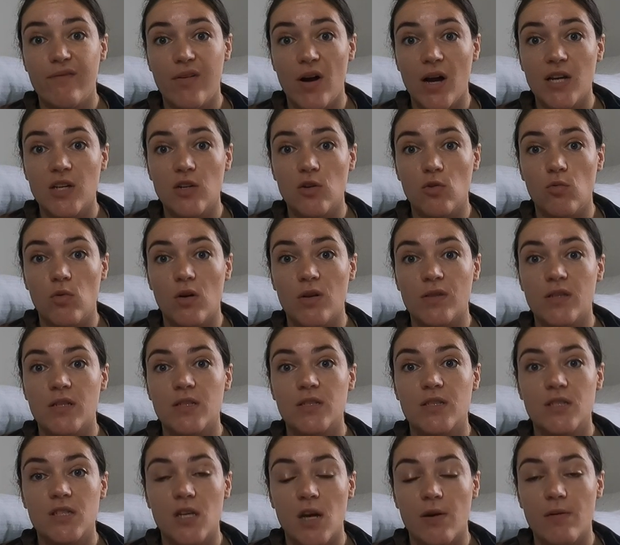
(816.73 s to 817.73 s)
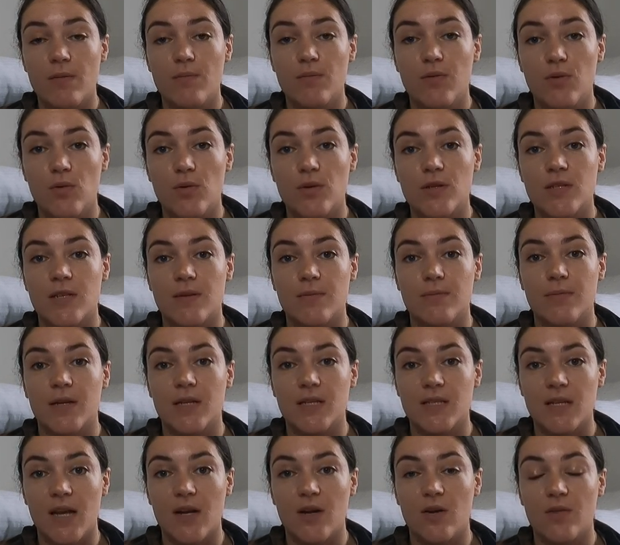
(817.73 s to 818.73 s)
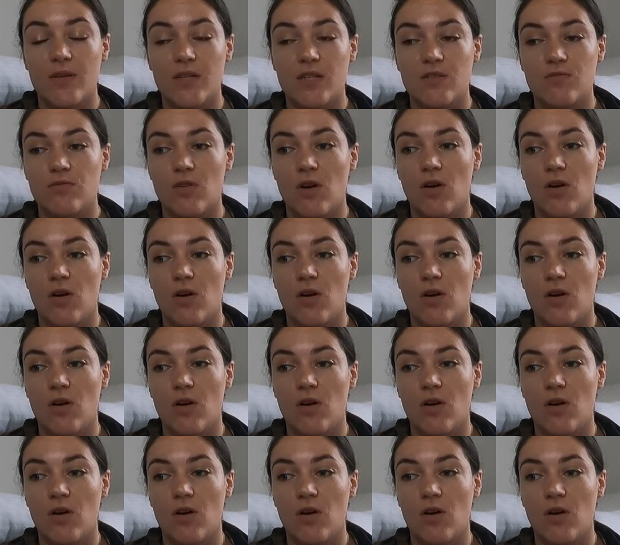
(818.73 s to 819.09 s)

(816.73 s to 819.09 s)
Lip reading: final one that's so important because I got this